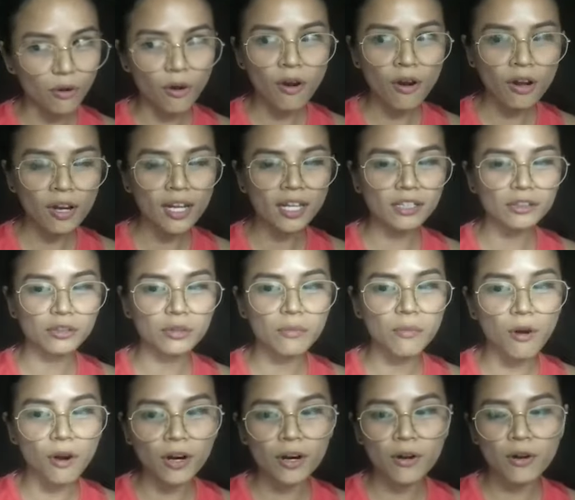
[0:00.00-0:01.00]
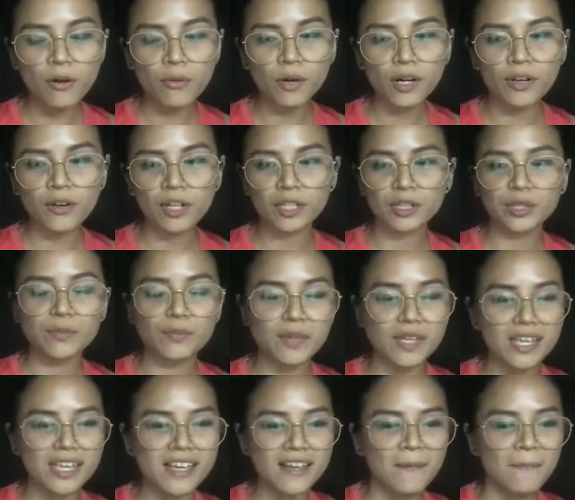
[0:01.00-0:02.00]
Oh, like tomorrow we're going to
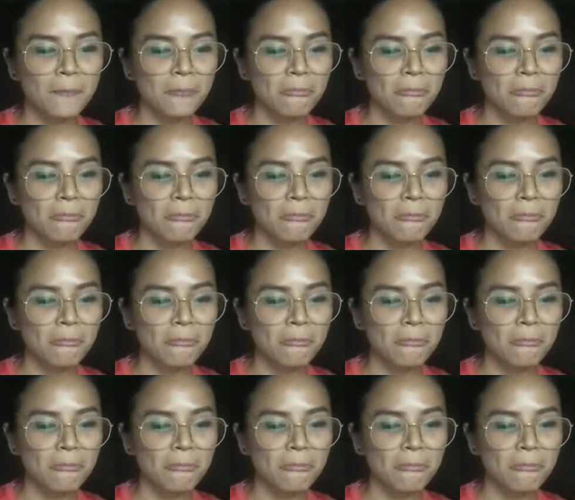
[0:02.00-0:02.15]
be